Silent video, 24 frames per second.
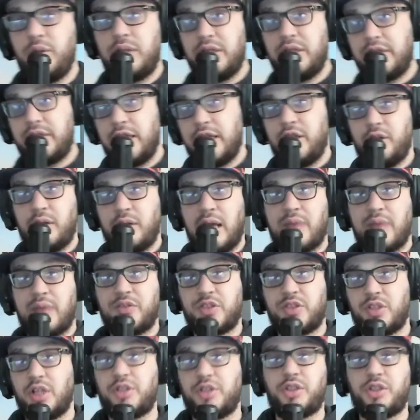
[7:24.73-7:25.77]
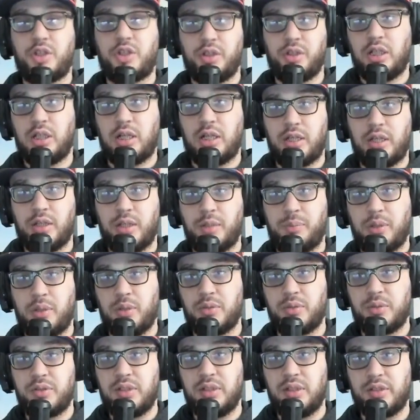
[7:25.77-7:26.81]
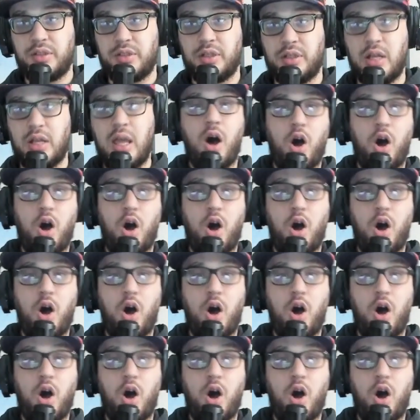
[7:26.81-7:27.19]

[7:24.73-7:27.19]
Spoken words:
continue to have such good luck in the postseason?